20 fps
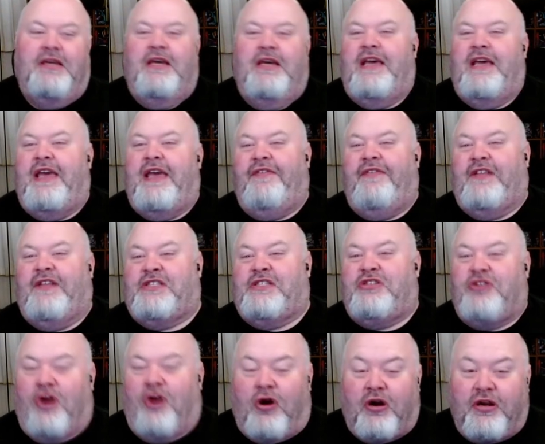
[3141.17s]
If it's
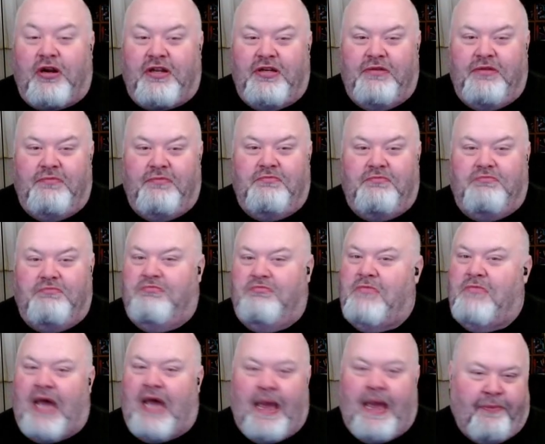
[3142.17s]
dark,
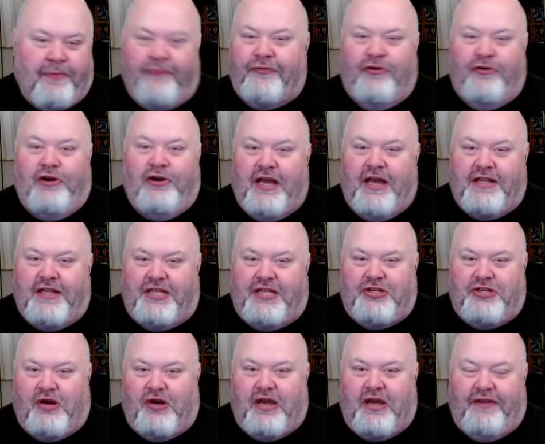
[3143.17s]
I prefer not to
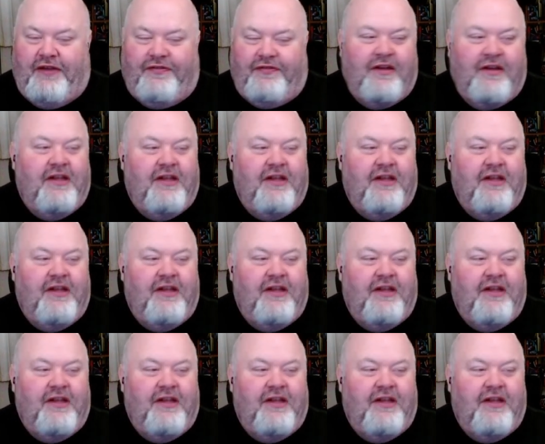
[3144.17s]
drive.